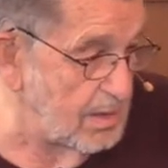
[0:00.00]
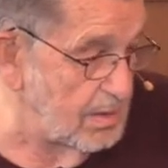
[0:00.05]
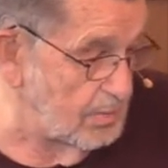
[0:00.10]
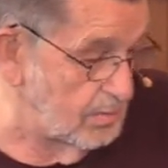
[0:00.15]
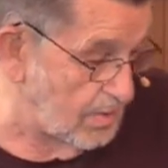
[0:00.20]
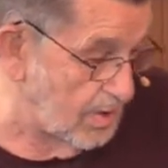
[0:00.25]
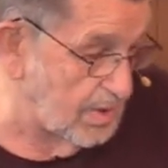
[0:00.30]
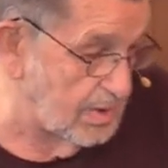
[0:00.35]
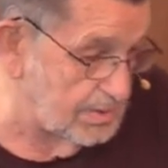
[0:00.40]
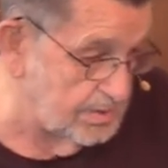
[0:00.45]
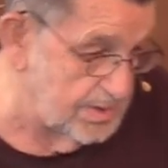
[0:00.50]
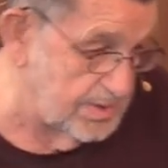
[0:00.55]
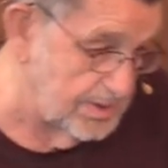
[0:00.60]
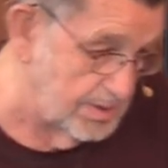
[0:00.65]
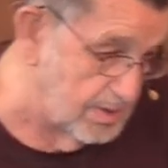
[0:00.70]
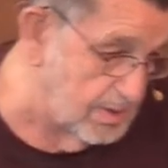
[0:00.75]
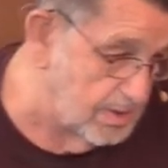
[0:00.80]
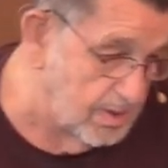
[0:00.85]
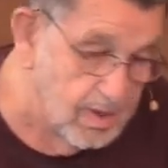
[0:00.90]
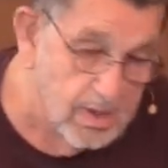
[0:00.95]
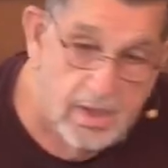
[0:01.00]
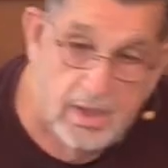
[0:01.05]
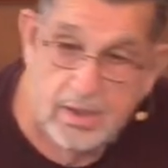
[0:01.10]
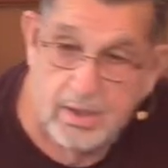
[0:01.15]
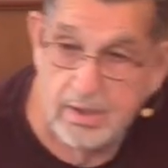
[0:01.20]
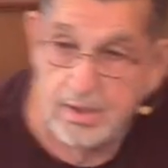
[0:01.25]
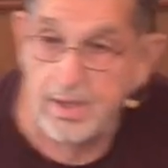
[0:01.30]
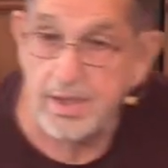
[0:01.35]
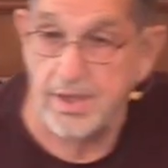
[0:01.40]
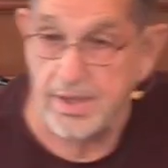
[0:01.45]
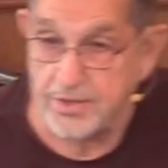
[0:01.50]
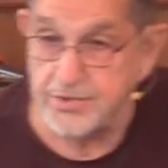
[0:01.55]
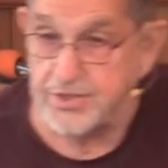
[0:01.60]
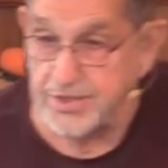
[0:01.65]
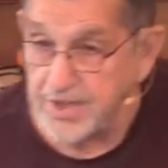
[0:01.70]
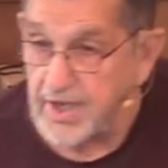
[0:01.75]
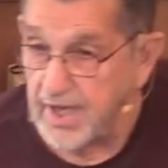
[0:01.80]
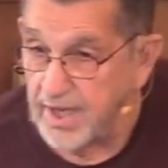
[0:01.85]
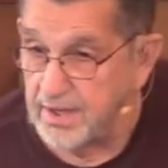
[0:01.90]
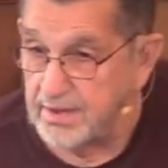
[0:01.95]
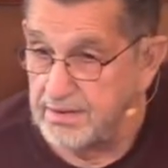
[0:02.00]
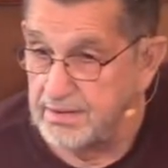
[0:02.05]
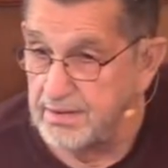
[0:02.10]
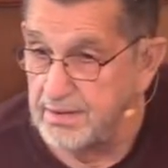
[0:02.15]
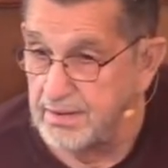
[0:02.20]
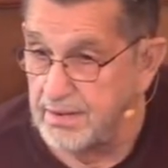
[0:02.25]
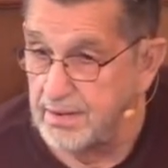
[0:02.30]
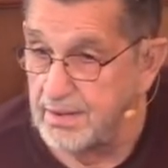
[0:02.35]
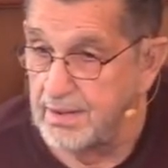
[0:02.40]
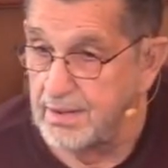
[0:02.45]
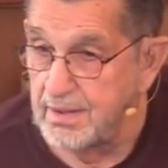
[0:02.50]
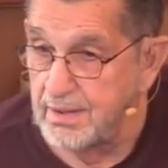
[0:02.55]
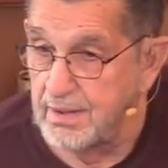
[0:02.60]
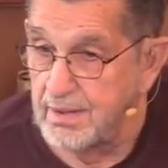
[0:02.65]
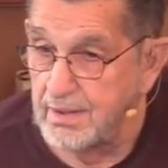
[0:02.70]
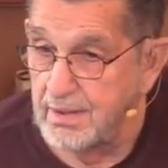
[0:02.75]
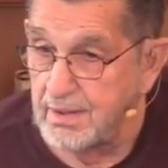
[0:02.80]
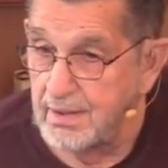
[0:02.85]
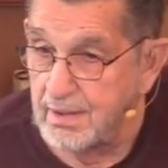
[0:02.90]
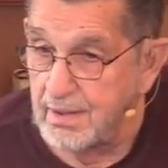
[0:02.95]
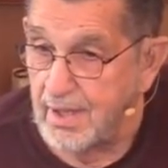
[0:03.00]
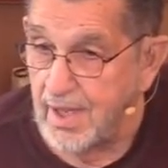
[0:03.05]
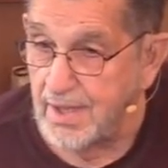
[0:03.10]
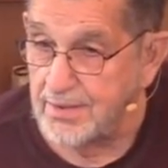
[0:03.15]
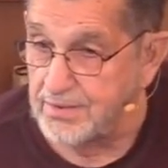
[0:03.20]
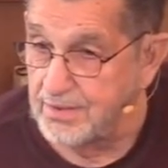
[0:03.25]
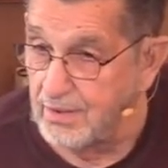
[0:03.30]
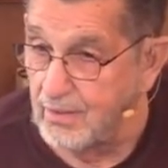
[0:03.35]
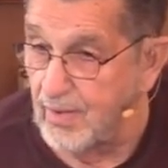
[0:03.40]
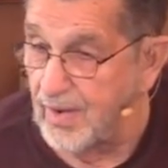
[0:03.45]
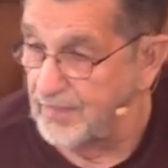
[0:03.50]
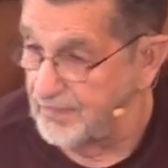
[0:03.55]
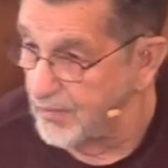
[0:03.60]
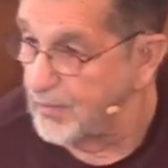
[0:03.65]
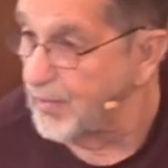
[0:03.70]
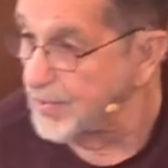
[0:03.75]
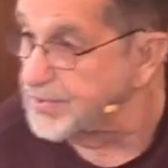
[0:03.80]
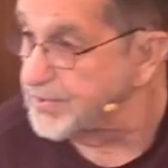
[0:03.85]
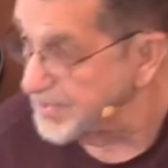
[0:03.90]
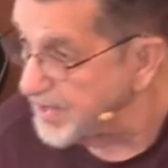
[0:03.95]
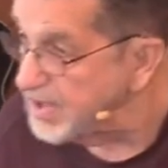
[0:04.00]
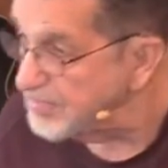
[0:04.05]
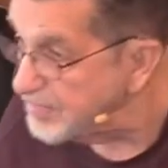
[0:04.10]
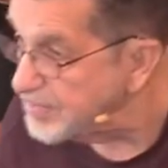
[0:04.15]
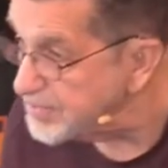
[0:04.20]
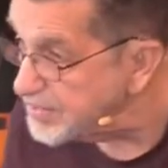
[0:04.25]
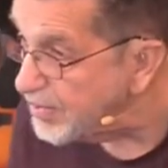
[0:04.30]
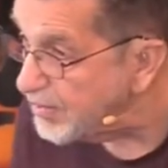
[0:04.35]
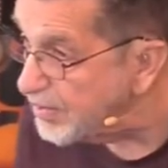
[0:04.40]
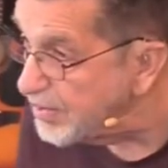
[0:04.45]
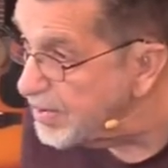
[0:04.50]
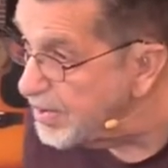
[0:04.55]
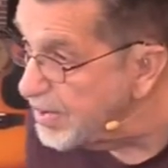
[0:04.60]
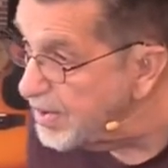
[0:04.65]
Well, didn't, she did. And you know what? The Lord took care of her too.